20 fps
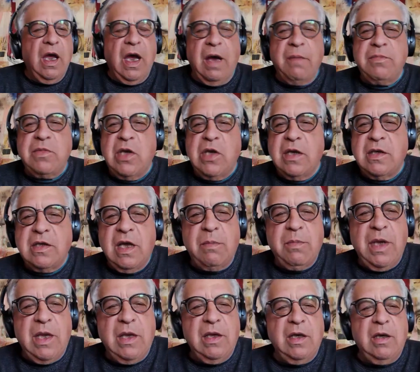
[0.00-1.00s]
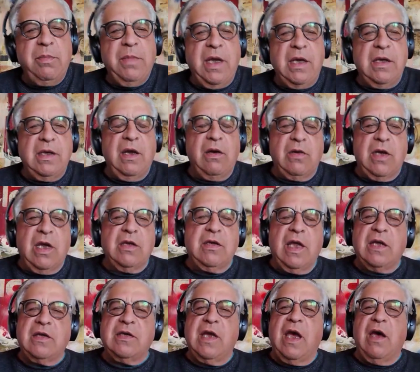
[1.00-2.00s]
Tell me a little bit. Okay,
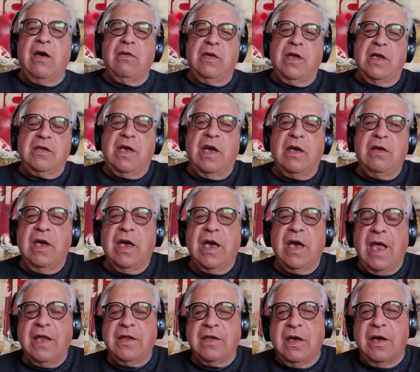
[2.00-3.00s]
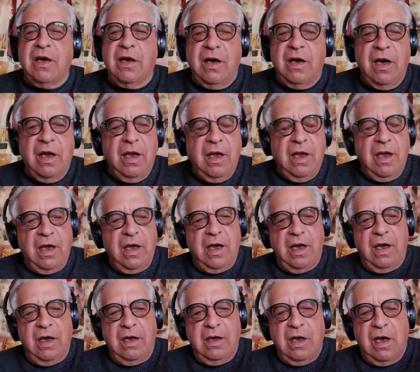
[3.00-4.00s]
that's how you got there.
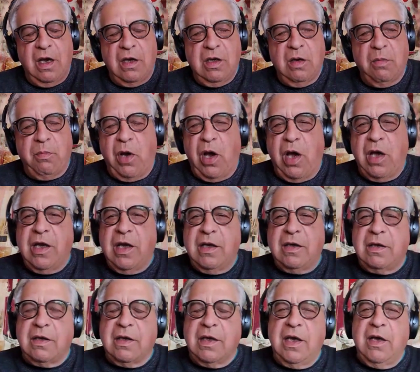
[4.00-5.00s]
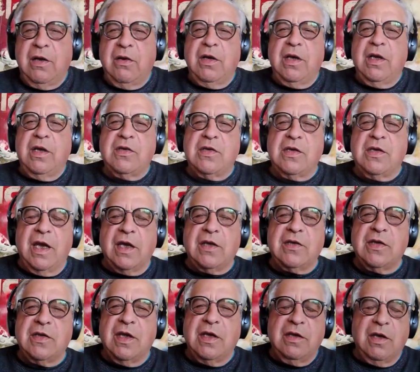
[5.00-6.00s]
You bought it, and here it is.
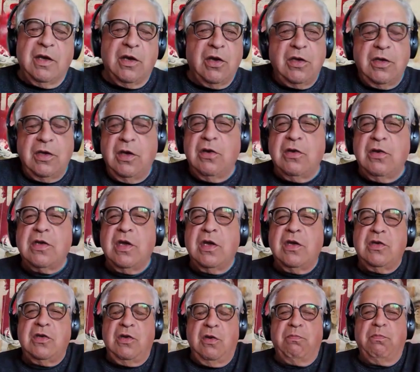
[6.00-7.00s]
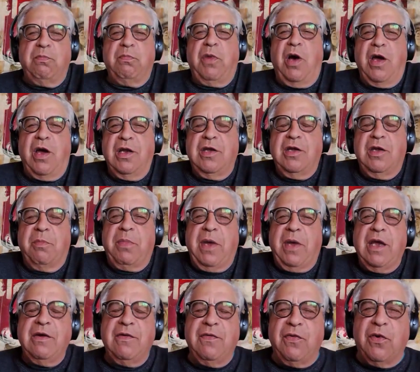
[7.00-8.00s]
Next thing, the good news is you bought it, you
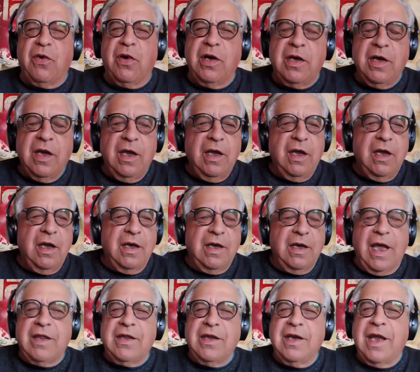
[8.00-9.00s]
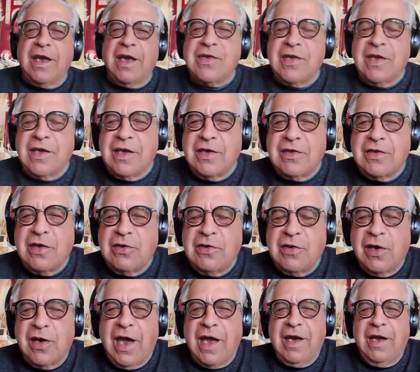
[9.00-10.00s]
paid for it. Now the next thing is
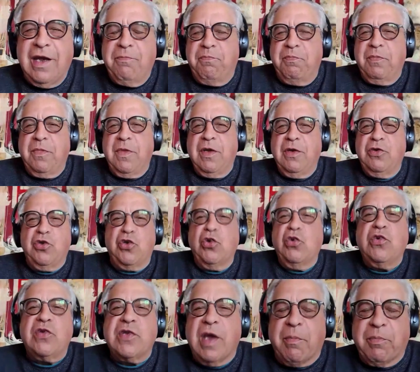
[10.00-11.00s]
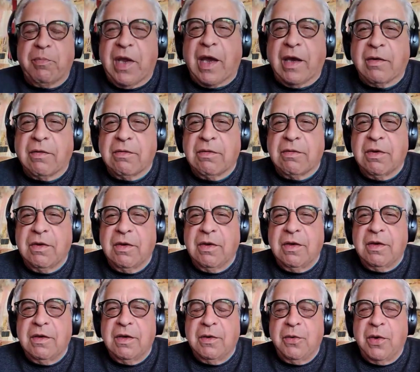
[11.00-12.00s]
you got to do something
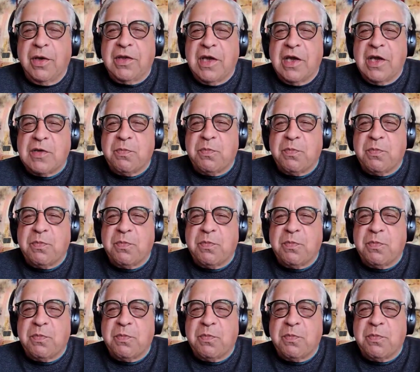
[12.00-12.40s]
with this.